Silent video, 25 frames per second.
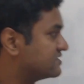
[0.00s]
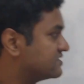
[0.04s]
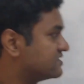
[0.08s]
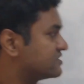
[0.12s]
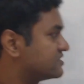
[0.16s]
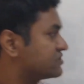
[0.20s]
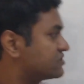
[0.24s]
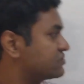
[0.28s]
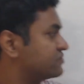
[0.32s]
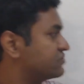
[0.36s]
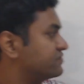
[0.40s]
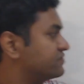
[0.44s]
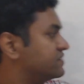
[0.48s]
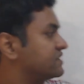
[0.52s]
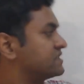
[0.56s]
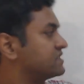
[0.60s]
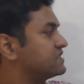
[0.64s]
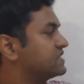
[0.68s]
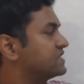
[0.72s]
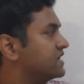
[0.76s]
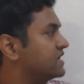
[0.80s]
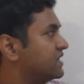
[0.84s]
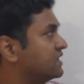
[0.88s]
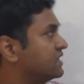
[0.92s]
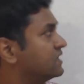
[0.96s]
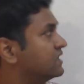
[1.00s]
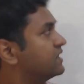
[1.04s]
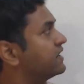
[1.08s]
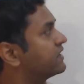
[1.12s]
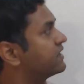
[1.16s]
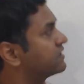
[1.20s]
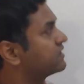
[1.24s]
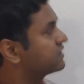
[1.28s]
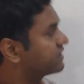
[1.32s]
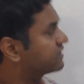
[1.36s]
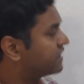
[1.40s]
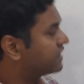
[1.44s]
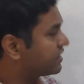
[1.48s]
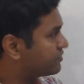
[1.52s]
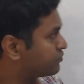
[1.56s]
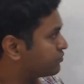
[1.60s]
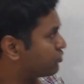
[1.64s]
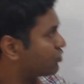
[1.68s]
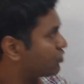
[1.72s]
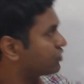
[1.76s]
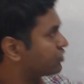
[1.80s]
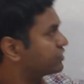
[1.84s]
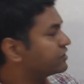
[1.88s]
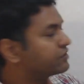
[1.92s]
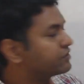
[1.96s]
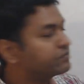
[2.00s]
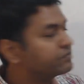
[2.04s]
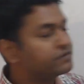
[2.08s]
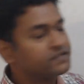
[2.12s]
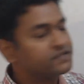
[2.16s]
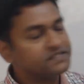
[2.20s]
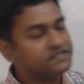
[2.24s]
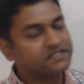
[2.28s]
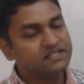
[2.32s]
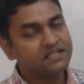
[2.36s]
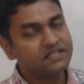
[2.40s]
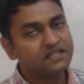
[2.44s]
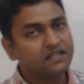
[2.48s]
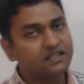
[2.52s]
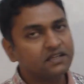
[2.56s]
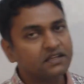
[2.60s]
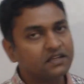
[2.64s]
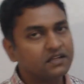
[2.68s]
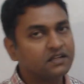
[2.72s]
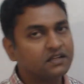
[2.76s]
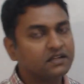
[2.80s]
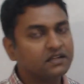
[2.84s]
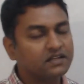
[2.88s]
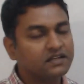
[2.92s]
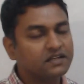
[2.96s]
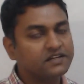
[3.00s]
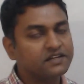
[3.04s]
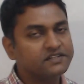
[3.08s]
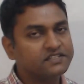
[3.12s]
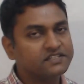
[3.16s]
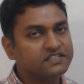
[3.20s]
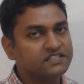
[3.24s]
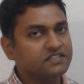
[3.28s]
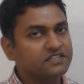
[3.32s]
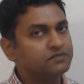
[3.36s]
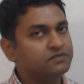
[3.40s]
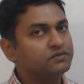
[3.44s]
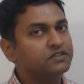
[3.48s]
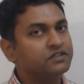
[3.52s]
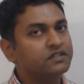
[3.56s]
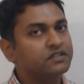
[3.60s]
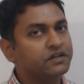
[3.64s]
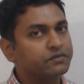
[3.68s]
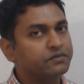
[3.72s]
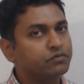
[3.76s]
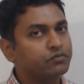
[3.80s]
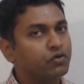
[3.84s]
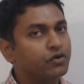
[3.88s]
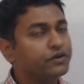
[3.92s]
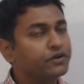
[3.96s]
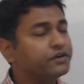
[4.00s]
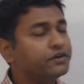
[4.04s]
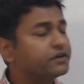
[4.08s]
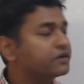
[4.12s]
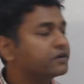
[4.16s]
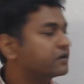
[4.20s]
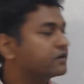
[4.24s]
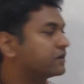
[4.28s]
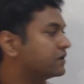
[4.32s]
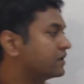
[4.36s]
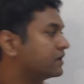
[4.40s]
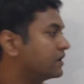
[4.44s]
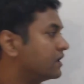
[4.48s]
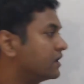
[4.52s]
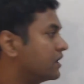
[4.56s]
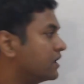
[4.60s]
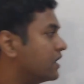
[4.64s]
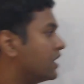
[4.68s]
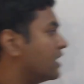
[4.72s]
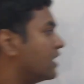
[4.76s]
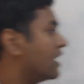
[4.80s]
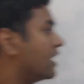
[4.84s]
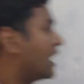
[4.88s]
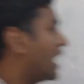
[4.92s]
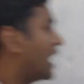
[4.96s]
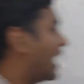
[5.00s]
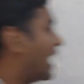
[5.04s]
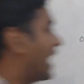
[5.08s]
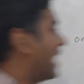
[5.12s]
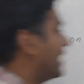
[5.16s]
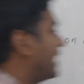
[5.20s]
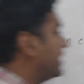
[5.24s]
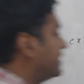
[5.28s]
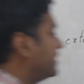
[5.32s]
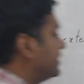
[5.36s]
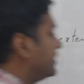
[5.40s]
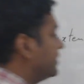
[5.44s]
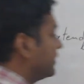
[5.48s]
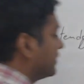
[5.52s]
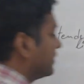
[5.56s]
So we are saying let that point be C. Let C be that point, and